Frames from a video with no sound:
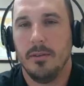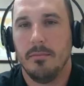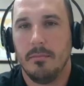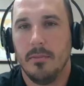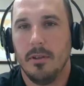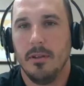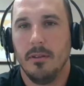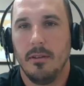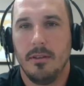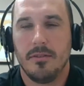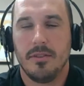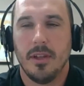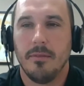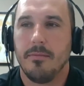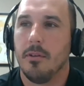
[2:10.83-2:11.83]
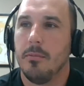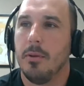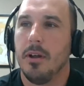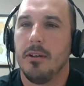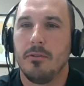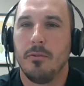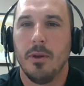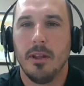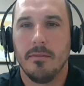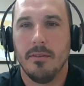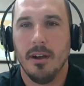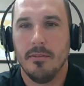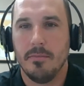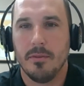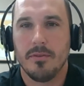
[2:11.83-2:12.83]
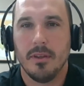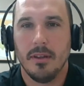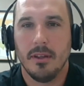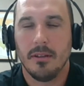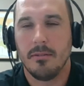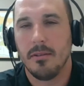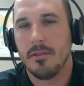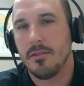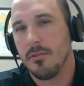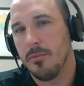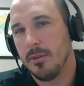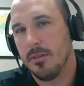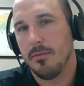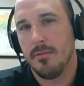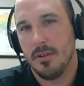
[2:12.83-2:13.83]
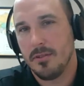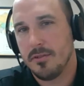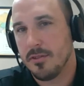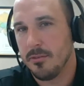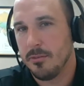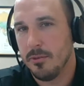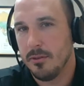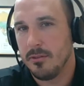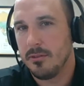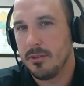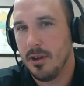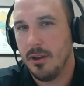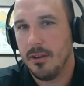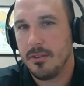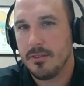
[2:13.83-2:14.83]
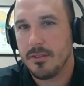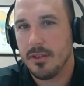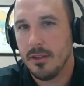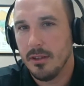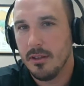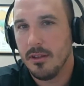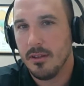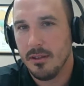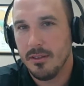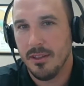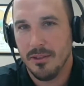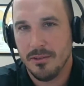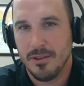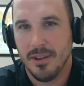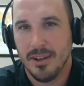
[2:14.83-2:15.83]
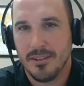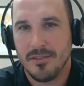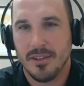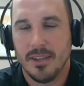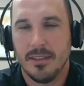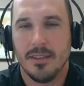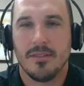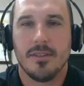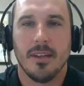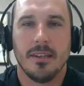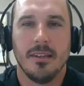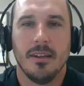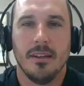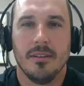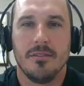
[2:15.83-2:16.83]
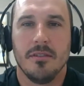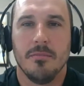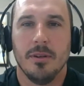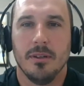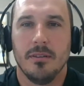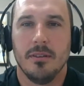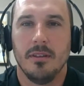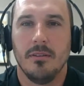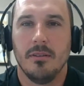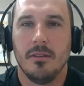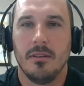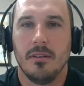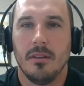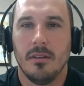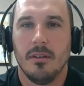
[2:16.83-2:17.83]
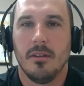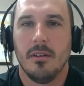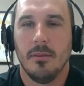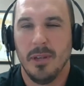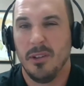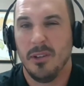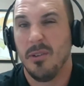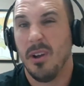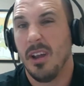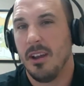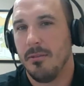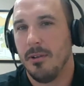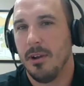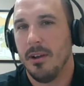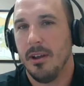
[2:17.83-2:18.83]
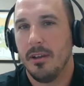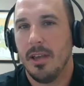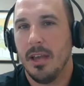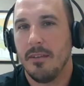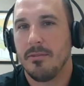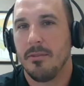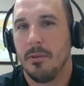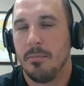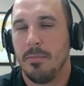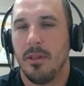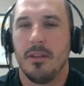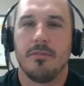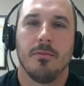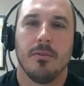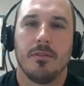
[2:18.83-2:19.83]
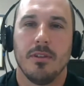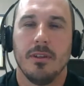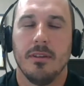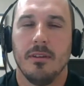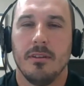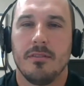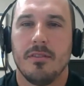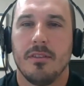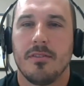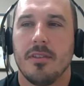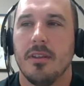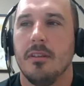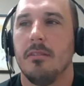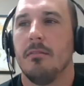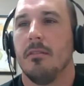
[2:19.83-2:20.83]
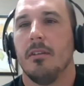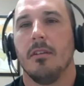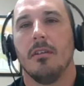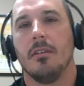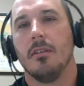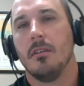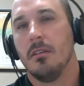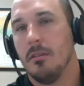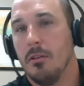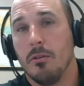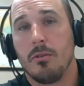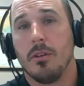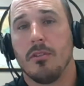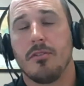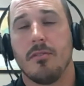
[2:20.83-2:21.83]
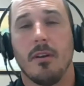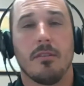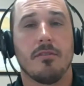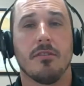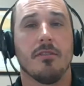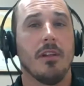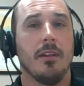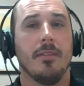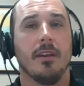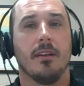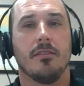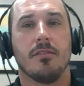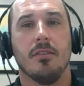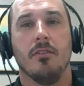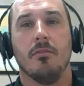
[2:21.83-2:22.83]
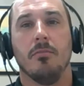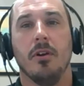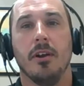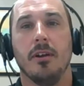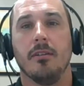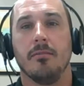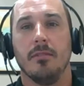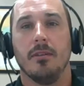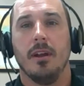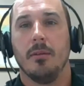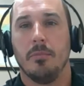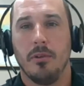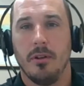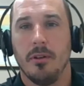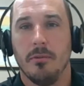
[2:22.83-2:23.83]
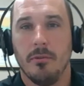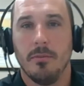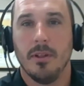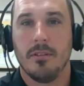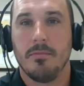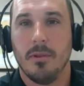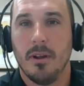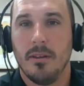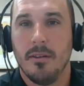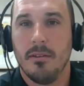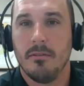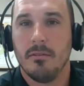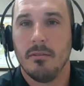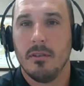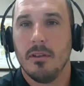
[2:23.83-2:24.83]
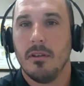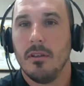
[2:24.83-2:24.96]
Right. And he said for about a 25% increase in what the fixture would cost, that you can actually get this technology built into it. I mean, granted, right now you have to replace what's in there existing. New construction, I think it's a no-brainer for an operating room that's brand new.